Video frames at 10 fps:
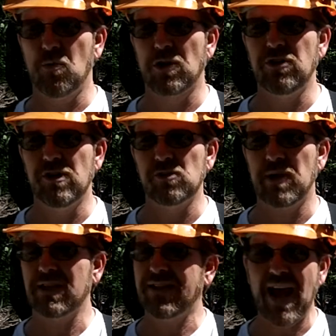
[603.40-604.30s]
to work 2 days a
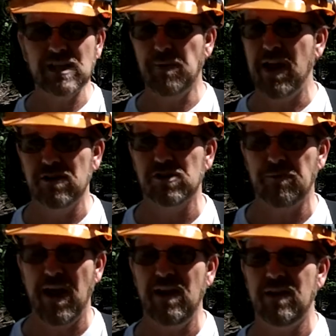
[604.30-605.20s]
week. The taxpayers are
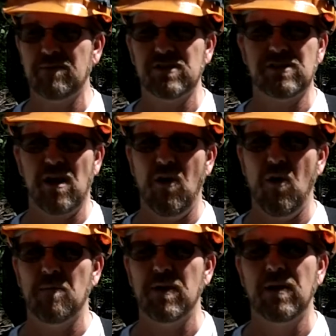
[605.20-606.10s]
paying them to sit
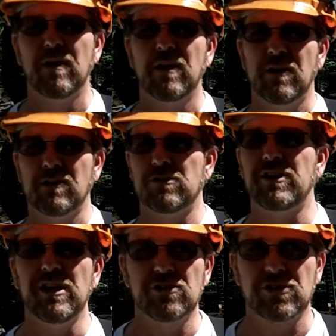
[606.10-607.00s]
home. There's
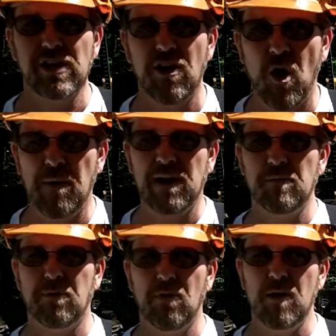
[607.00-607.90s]
teachers sitting home on
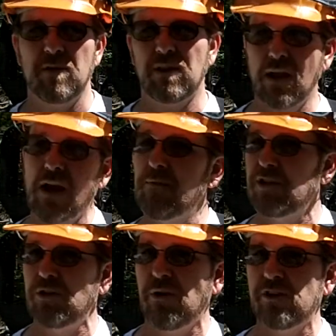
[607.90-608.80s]
unemployment. They can come
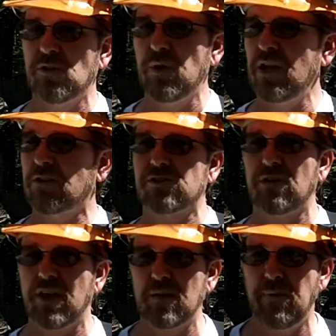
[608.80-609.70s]
in 2 days a week. They're still
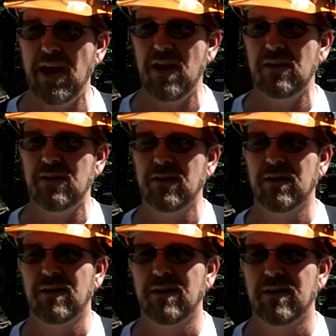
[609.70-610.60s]
getting paid.
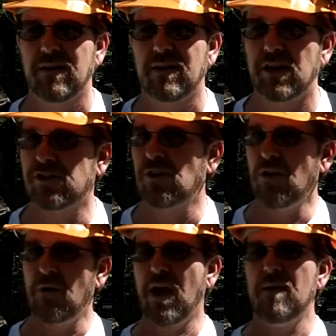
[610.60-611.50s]
It's
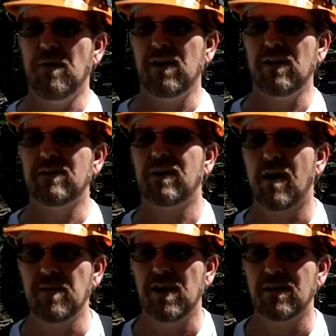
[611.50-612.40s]
still okay money to
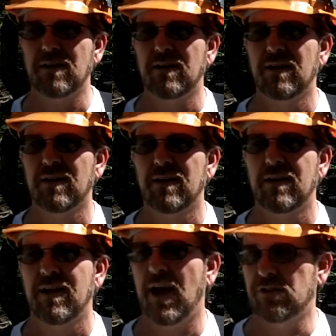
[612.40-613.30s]
come in.
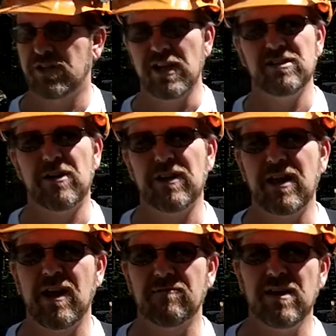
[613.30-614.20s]
And there's kids there that
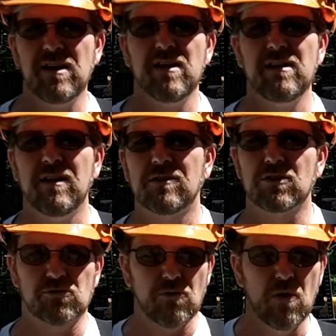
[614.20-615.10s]
can't read.
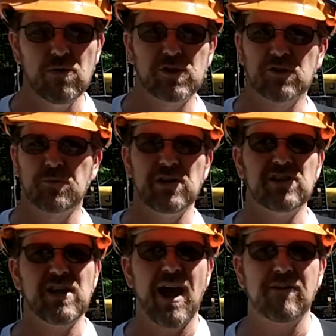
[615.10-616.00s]
There's roads, there's
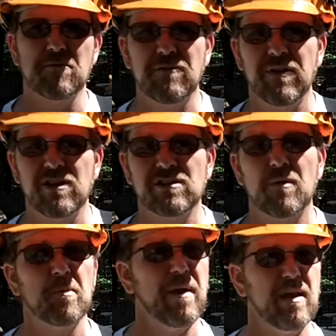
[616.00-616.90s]
bridges that have to be fixed, and
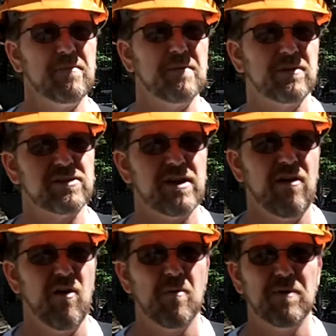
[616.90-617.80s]
we're paying people to sit
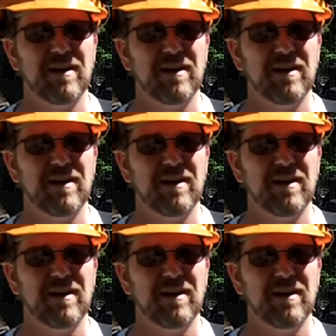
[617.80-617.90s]
home.